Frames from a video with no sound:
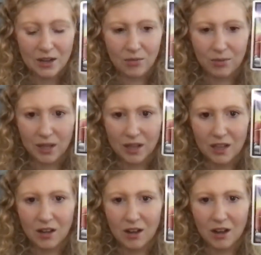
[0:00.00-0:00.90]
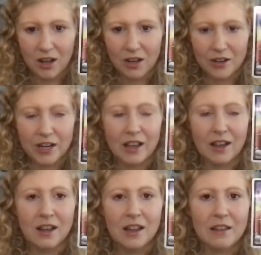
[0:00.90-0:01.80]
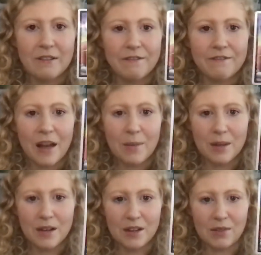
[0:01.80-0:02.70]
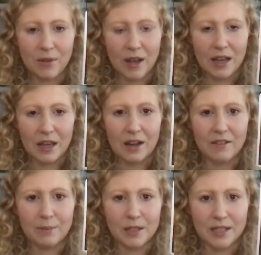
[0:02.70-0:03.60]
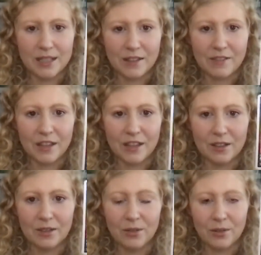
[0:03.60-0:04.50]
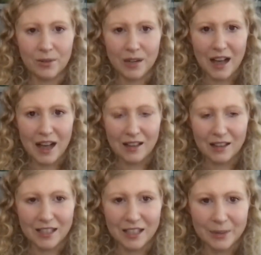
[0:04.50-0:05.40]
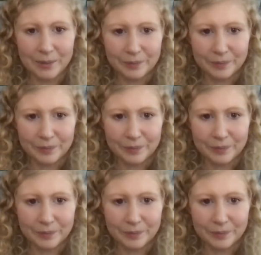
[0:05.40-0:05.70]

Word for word: really honoring the feminine way of perceiving reality.